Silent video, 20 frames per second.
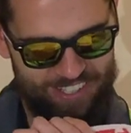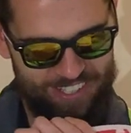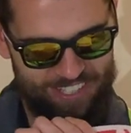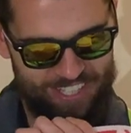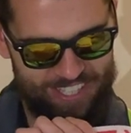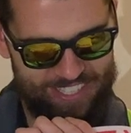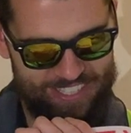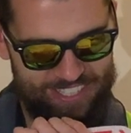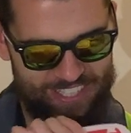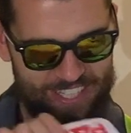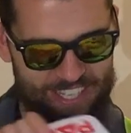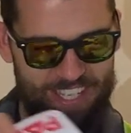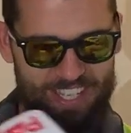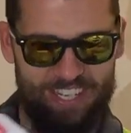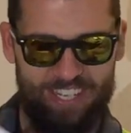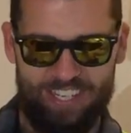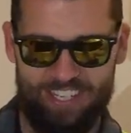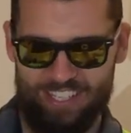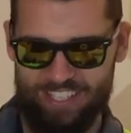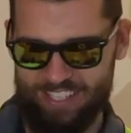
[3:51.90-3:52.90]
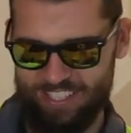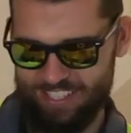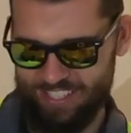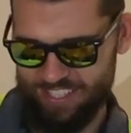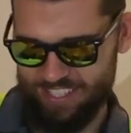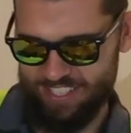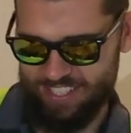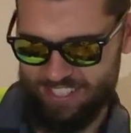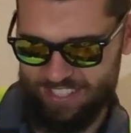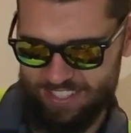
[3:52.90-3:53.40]
It's got,
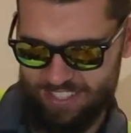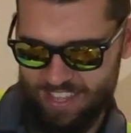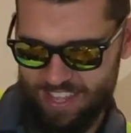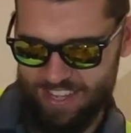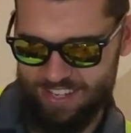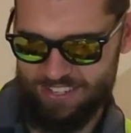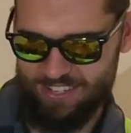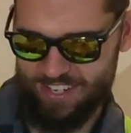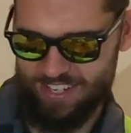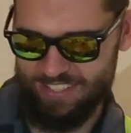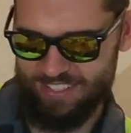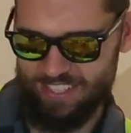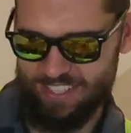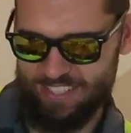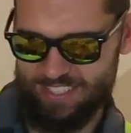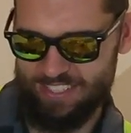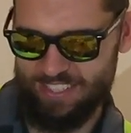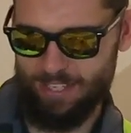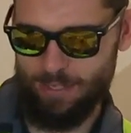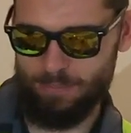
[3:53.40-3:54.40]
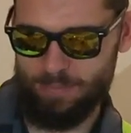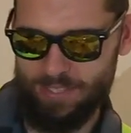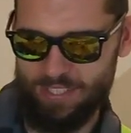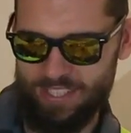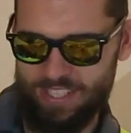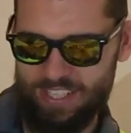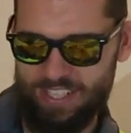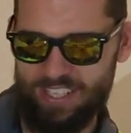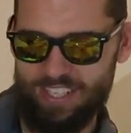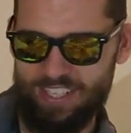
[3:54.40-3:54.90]
so that translates up
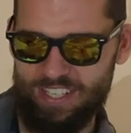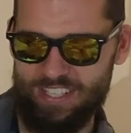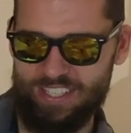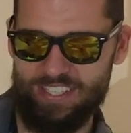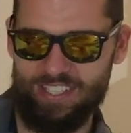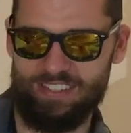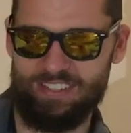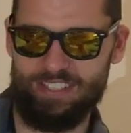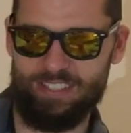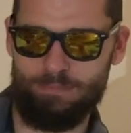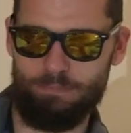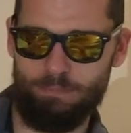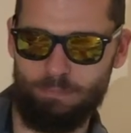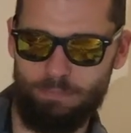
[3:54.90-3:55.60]
here. It's got this